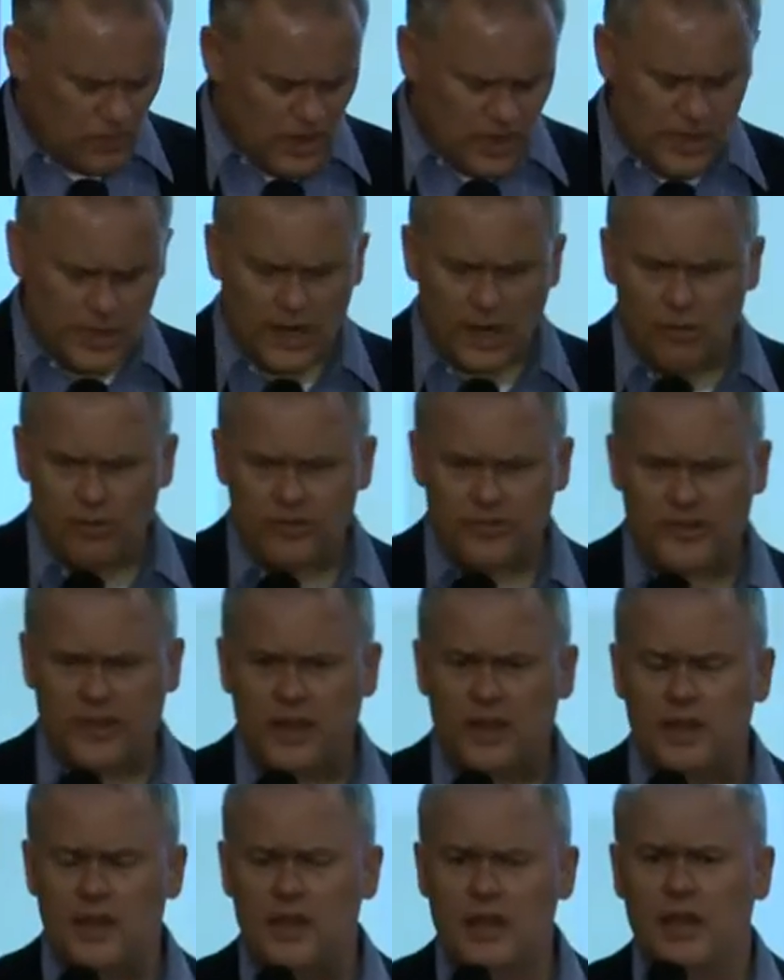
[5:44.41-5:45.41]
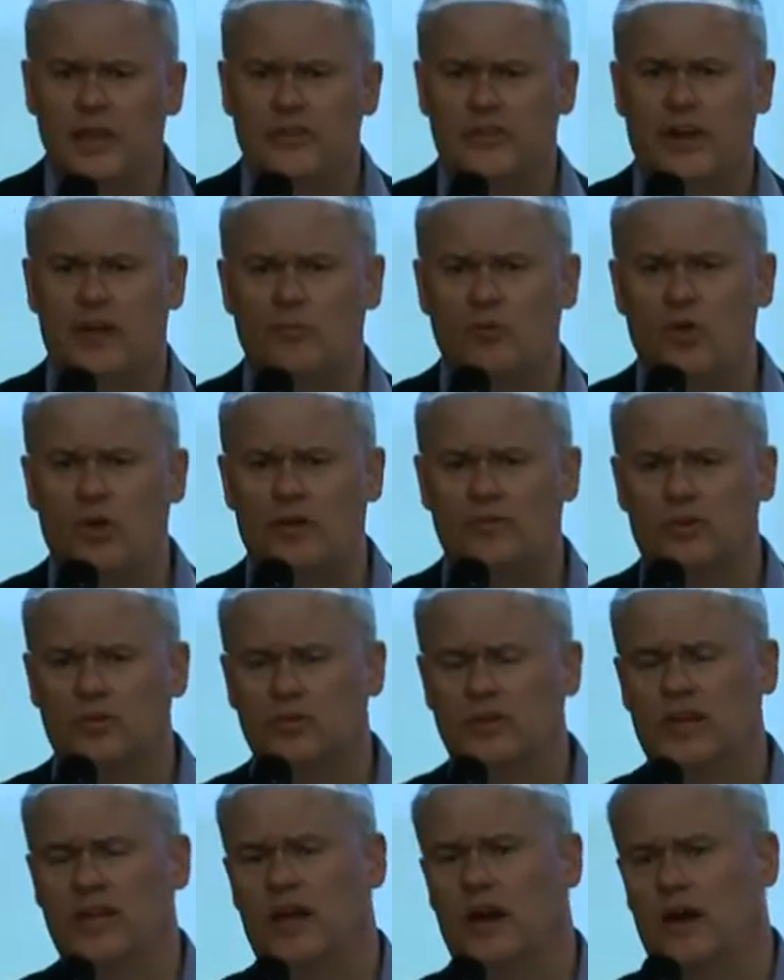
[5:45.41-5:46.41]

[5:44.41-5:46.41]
And I will say that I'm aware of only